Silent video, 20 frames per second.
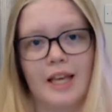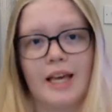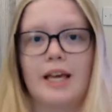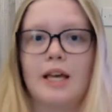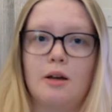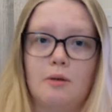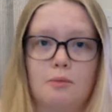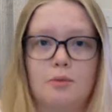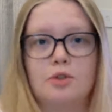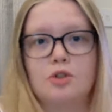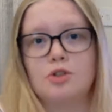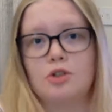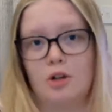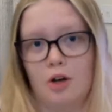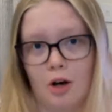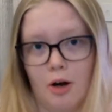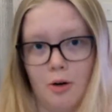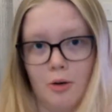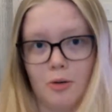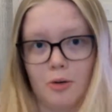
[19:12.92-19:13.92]
it was
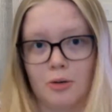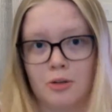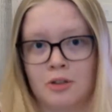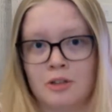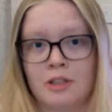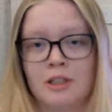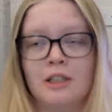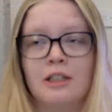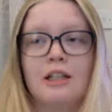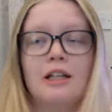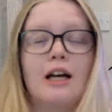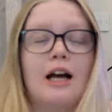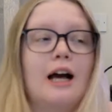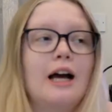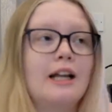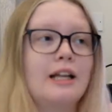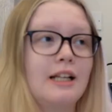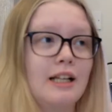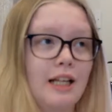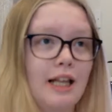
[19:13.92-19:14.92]
cold
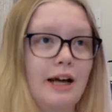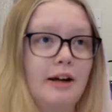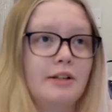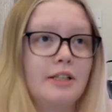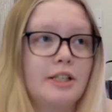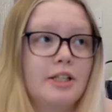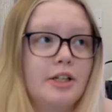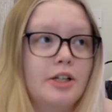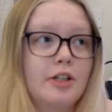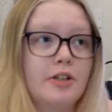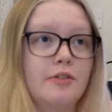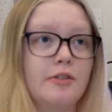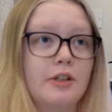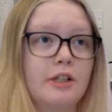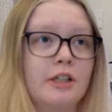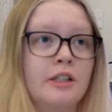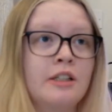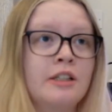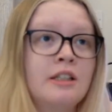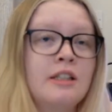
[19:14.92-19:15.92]
and it clouded
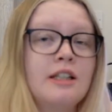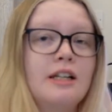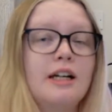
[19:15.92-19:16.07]
over